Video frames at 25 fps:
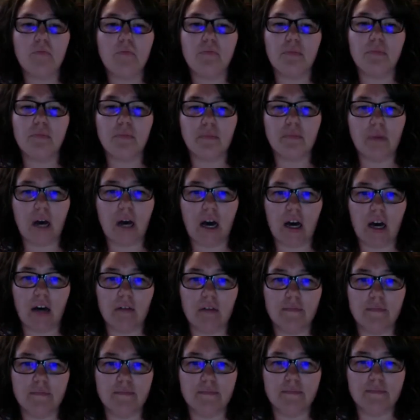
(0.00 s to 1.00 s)

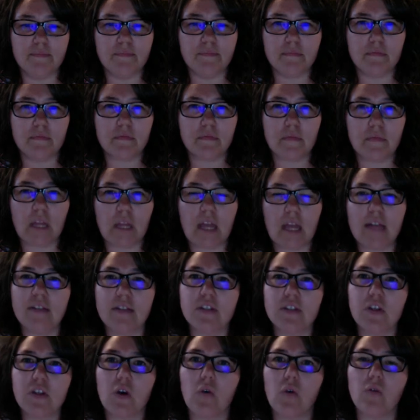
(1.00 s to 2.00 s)
And
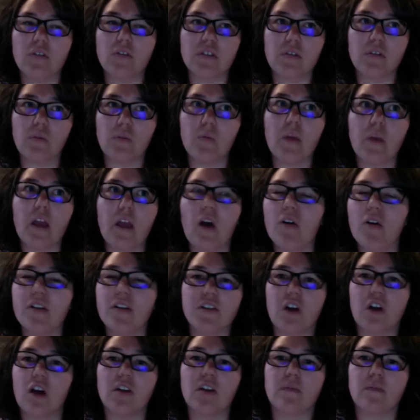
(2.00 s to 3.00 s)
so we always
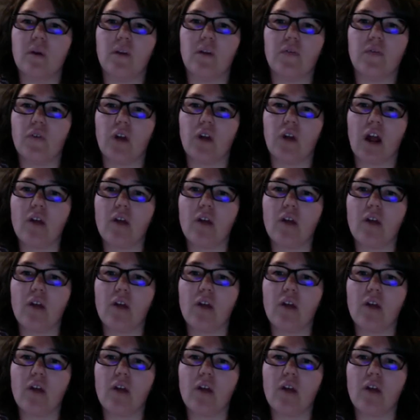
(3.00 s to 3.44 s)
talked about food.